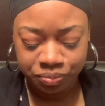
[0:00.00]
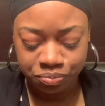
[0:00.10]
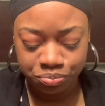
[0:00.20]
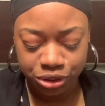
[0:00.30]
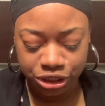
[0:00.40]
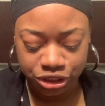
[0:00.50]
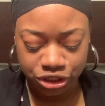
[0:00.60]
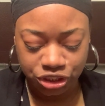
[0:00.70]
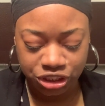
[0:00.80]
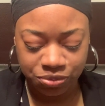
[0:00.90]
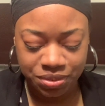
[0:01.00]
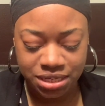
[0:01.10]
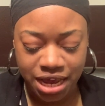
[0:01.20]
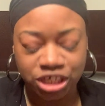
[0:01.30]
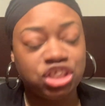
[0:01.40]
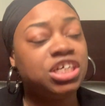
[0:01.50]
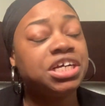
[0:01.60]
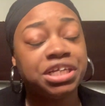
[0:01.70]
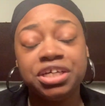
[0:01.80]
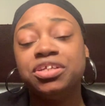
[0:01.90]
But she was like, she
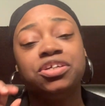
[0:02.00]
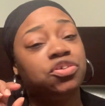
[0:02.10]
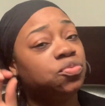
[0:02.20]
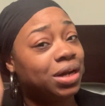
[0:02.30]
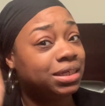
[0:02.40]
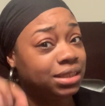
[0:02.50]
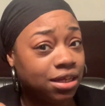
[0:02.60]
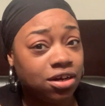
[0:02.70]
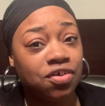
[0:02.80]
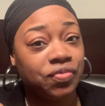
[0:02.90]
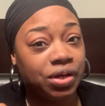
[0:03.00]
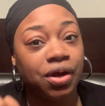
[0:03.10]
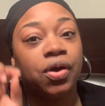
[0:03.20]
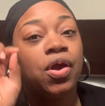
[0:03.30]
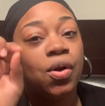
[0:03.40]
clearly knew when I slid over there